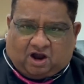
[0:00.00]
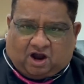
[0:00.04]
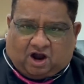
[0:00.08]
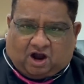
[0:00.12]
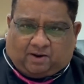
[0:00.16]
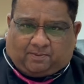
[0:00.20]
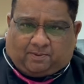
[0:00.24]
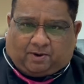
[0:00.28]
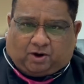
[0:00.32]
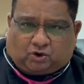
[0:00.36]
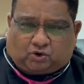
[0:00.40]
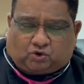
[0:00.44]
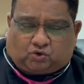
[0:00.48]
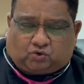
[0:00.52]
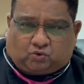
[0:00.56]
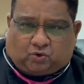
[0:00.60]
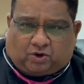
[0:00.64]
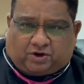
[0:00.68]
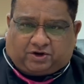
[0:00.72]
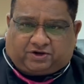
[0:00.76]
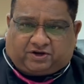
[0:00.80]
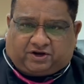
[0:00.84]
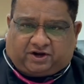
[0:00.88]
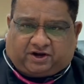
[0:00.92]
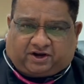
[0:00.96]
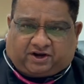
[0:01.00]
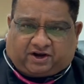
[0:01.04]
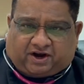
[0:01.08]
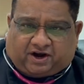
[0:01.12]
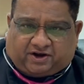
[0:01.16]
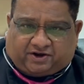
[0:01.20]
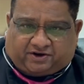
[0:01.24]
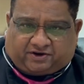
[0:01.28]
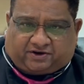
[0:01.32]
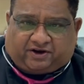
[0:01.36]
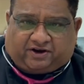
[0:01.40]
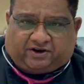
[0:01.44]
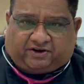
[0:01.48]
about twenty
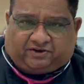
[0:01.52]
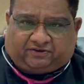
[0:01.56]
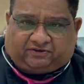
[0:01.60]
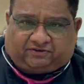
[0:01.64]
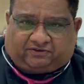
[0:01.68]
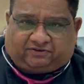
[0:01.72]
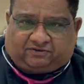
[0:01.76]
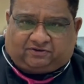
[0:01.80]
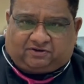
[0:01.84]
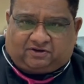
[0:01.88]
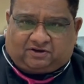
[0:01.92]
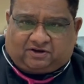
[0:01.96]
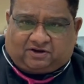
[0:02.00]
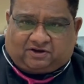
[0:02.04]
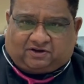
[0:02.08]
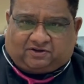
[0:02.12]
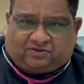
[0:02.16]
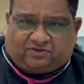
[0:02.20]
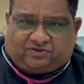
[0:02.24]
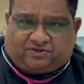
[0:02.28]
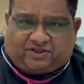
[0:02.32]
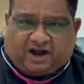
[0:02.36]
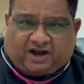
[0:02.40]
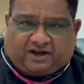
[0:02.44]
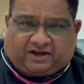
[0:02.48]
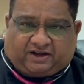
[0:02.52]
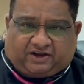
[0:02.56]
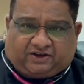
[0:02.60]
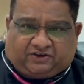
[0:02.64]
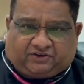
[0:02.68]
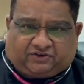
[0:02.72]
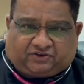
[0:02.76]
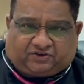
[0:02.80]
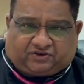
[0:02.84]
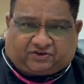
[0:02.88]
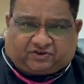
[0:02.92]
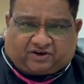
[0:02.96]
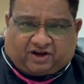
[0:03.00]
countries that
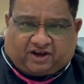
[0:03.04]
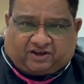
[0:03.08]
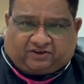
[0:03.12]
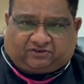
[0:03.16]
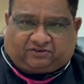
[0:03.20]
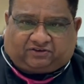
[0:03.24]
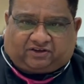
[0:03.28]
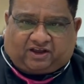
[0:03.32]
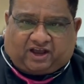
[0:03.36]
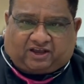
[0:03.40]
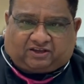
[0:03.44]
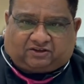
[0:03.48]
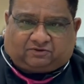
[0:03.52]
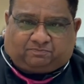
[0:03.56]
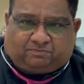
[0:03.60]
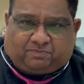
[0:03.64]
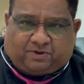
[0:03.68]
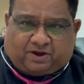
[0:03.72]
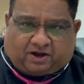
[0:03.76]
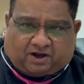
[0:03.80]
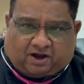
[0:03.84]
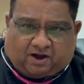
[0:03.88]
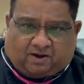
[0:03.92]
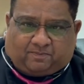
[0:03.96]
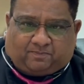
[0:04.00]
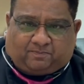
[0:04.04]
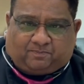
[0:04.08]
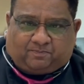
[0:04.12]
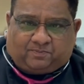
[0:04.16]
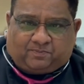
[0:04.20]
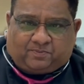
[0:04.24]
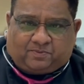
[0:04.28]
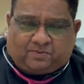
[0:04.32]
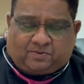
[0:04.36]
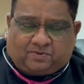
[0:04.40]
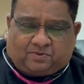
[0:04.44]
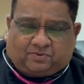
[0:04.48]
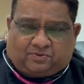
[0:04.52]
stress has become
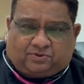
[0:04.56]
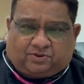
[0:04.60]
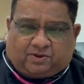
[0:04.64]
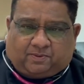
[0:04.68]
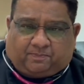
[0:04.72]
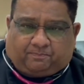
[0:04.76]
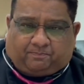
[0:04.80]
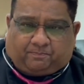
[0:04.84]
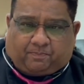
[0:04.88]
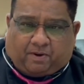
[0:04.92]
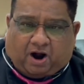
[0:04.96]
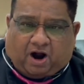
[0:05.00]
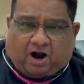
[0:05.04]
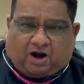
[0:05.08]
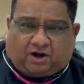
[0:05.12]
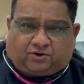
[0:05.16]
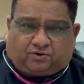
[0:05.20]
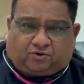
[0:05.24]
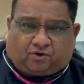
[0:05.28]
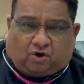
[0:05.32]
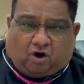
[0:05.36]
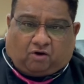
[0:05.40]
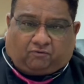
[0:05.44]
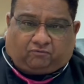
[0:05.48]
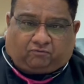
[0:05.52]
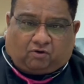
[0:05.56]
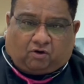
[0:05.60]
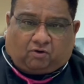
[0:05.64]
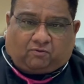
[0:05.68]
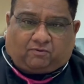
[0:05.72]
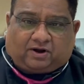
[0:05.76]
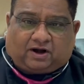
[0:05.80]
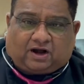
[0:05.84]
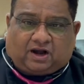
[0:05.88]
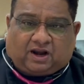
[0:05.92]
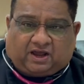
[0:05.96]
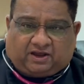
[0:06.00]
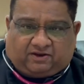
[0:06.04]
the part of
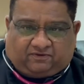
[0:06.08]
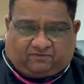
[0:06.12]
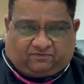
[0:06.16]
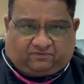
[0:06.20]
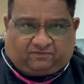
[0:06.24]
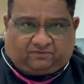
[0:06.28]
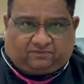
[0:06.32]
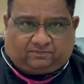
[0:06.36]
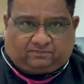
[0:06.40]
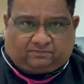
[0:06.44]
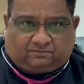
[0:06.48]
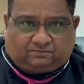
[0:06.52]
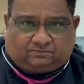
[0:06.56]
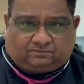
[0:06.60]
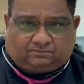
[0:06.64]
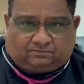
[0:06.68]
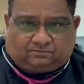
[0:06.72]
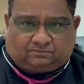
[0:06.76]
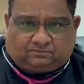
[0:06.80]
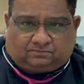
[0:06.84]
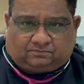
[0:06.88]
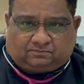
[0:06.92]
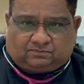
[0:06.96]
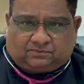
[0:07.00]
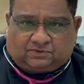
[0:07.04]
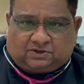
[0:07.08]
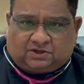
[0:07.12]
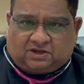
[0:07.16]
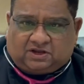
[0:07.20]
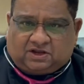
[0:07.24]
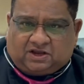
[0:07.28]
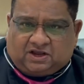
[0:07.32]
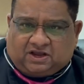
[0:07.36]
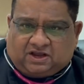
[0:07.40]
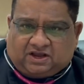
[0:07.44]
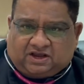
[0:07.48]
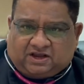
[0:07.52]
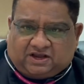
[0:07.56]
our life.
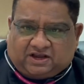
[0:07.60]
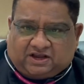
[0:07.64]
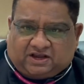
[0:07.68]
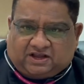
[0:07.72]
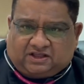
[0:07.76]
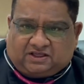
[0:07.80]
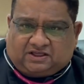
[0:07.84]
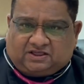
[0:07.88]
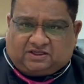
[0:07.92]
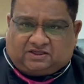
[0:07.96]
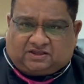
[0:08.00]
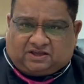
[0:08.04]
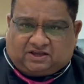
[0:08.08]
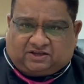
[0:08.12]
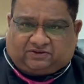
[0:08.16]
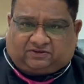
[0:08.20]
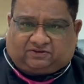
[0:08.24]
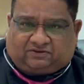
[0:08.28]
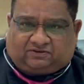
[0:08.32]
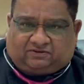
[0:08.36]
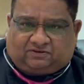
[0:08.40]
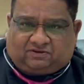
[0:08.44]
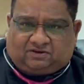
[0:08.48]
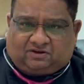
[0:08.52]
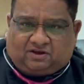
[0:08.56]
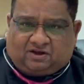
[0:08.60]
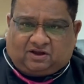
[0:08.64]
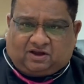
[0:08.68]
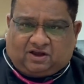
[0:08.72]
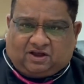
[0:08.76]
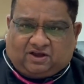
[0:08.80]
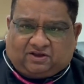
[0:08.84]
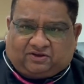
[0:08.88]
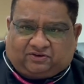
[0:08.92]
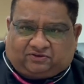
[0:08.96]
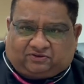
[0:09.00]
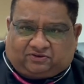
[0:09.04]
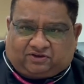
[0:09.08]
In this
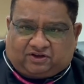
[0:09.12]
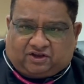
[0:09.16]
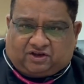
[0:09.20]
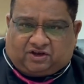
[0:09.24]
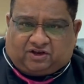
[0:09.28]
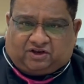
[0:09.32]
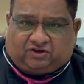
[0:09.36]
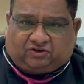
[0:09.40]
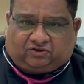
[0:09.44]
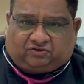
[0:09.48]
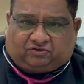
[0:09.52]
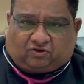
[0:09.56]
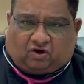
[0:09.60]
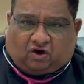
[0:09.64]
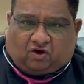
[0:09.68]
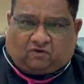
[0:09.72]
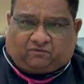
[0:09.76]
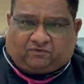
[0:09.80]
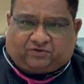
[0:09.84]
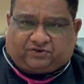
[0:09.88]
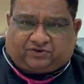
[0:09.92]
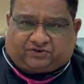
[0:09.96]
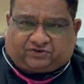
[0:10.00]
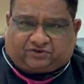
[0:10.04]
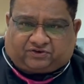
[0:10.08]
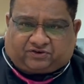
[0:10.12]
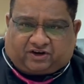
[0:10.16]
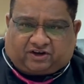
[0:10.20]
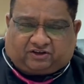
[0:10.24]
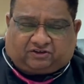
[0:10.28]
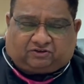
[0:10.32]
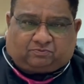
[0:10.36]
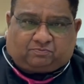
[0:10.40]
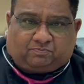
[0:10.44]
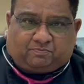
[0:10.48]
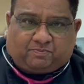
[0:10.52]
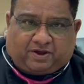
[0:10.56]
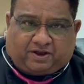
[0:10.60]
series of
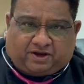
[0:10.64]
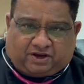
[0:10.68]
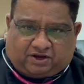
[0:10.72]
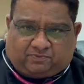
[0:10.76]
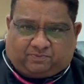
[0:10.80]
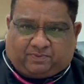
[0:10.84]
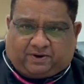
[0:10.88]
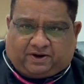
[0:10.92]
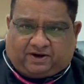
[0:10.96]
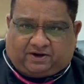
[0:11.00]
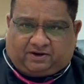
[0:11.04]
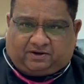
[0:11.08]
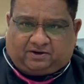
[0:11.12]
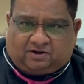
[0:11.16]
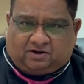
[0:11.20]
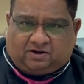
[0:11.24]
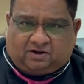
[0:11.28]
stress management,